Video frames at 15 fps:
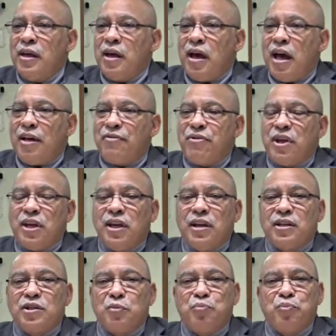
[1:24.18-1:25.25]
I think it
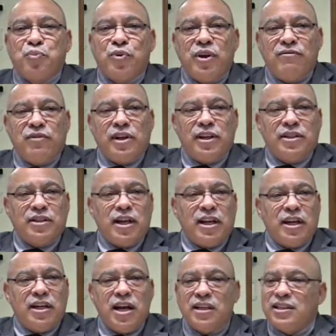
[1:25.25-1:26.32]
is a privilege that He
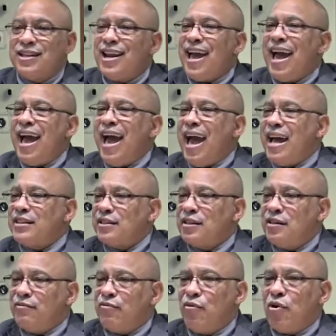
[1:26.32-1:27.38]
doesn't ask
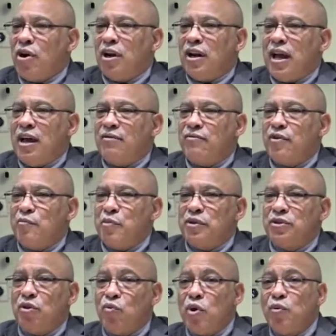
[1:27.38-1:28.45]
for a lot from us.
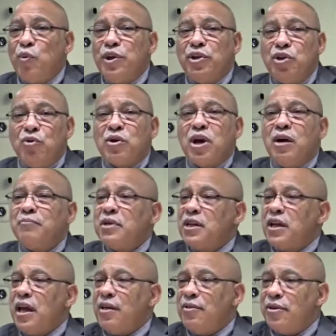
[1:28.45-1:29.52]
So when we do come
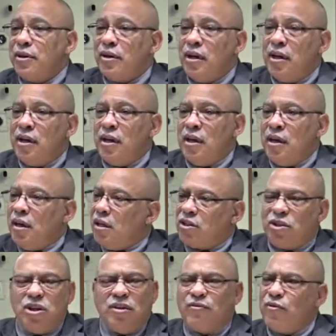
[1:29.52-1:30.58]
together, it's
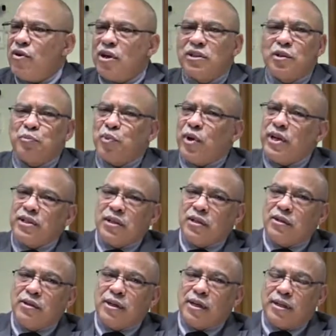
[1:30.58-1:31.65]
good for us to praise the
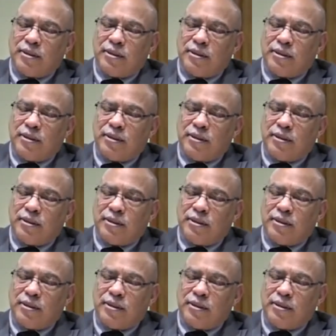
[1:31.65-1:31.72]
Lord.